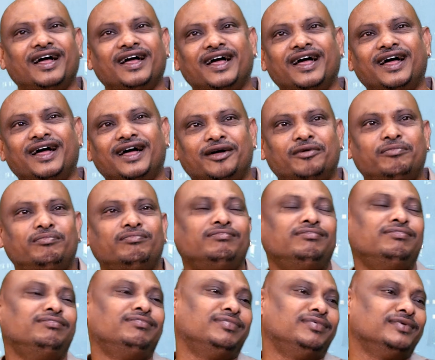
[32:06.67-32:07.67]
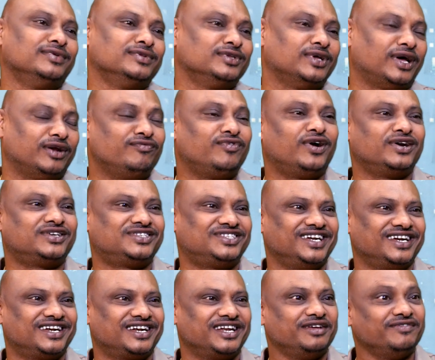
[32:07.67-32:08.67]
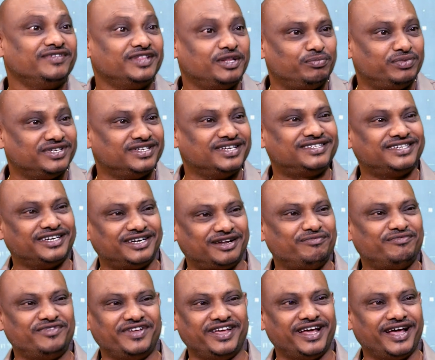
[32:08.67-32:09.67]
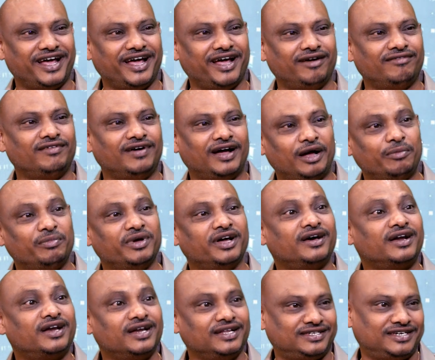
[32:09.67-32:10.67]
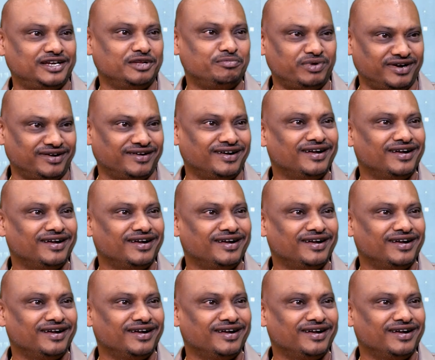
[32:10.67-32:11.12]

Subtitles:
Uh, Unfortunately, with the business setup we have, I'm an early sleeper.